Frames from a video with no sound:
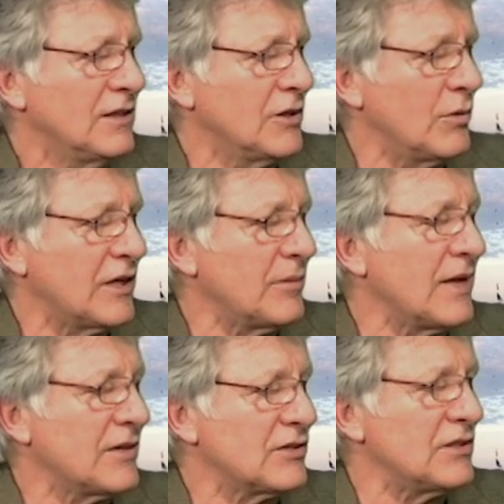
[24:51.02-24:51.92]
low-income
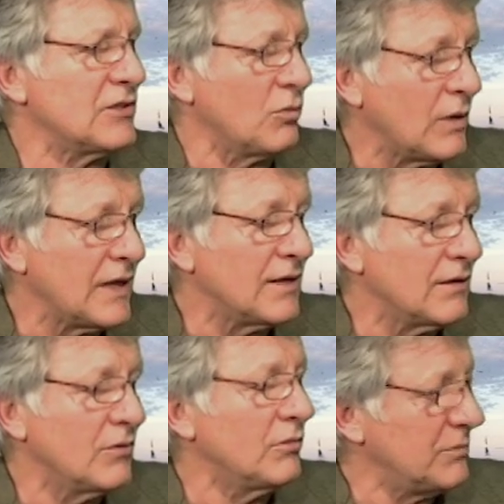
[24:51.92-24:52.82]
housings away
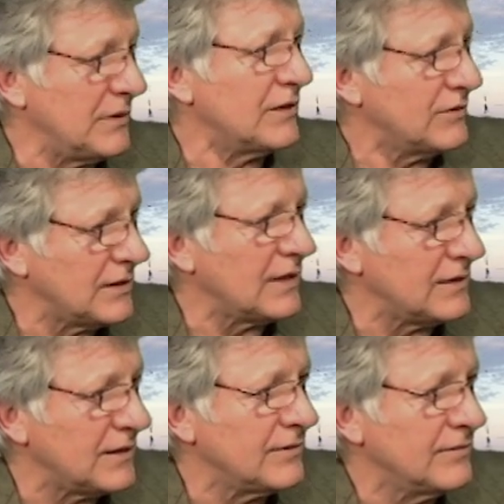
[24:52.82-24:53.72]
would be a good idea?